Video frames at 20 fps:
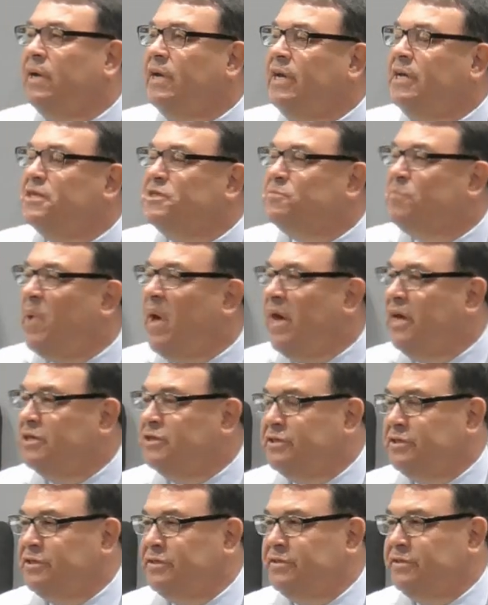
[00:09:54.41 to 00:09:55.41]
is
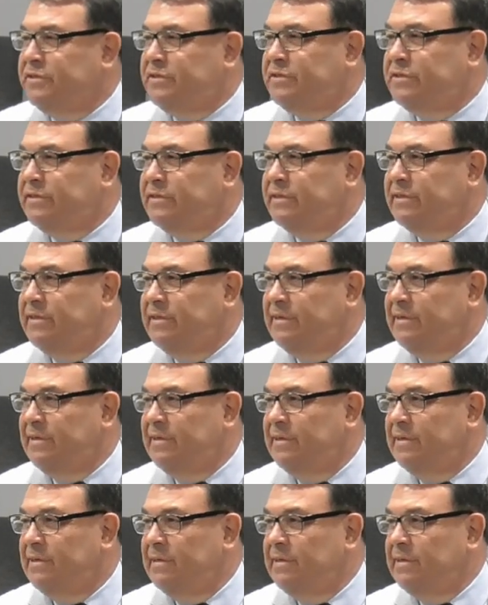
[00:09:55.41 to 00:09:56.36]
patience. Amen.